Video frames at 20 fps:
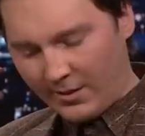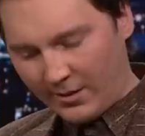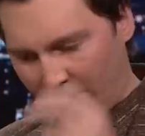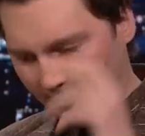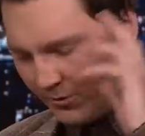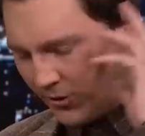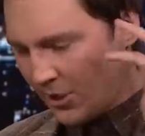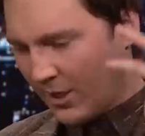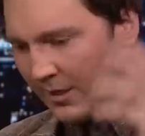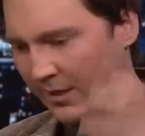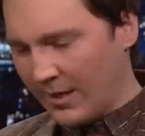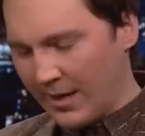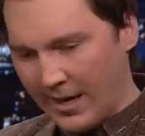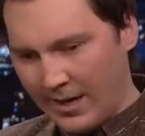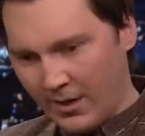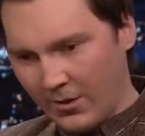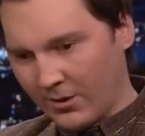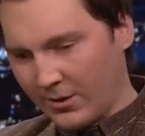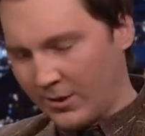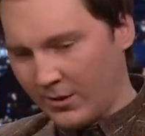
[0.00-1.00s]
going to shed any
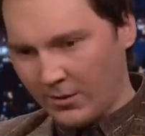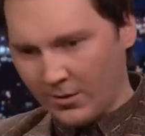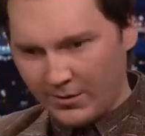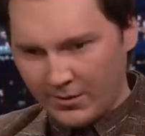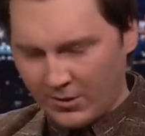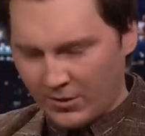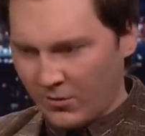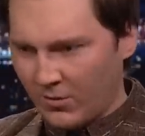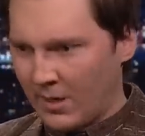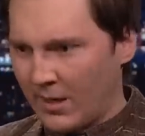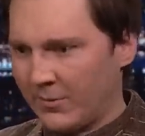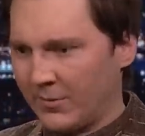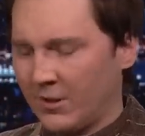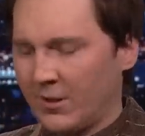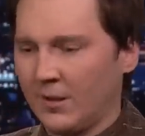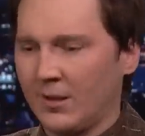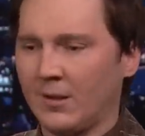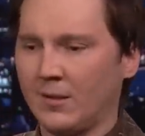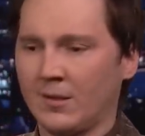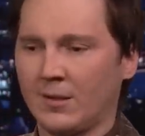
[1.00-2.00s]
hairs here on these crime
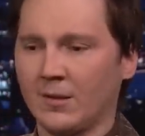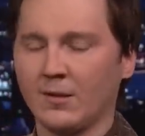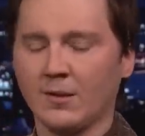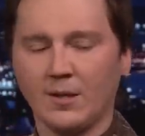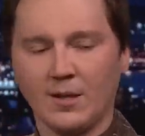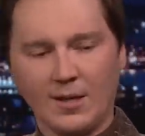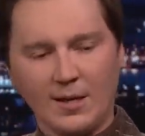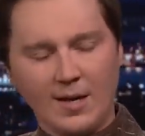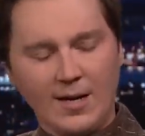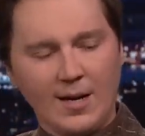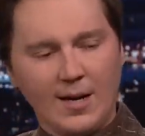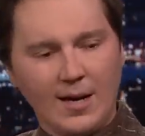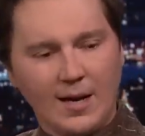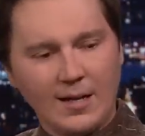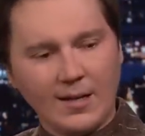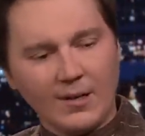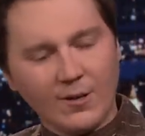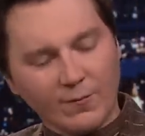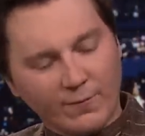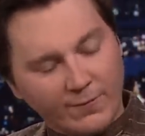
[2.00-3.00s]
scenes. And,
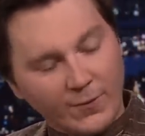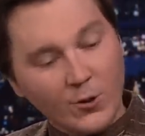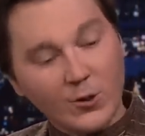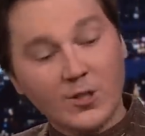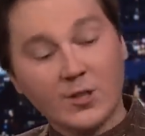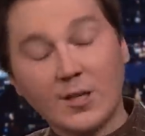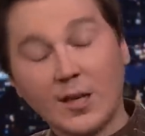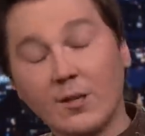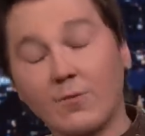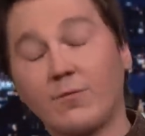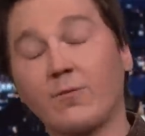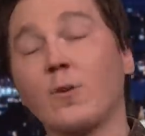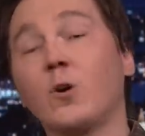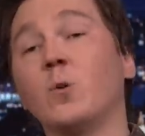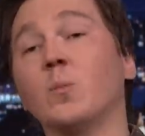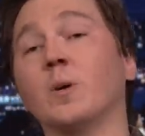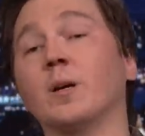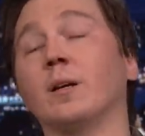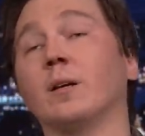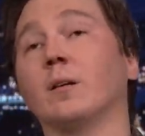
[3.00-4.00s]
and then the first day of
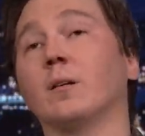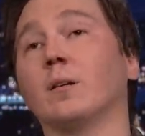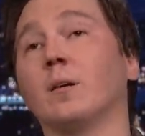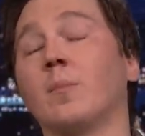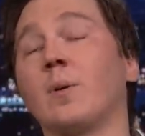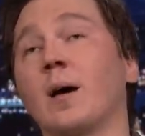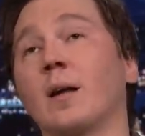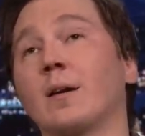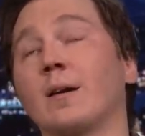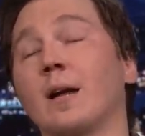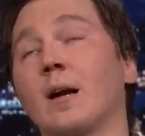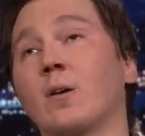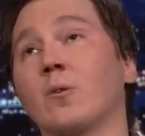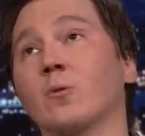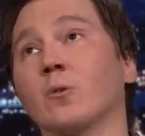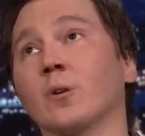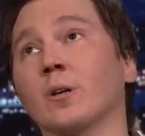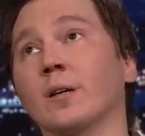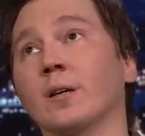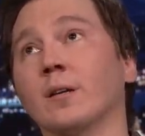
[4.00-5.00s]
filming, about an
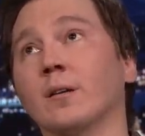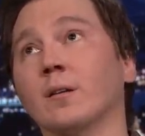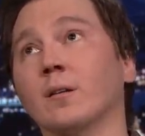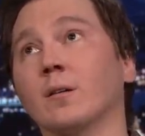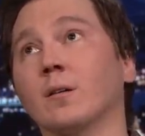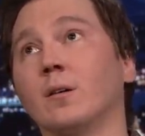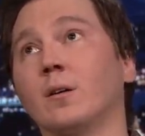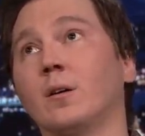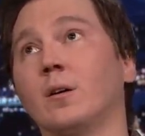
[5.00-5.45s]
hour in,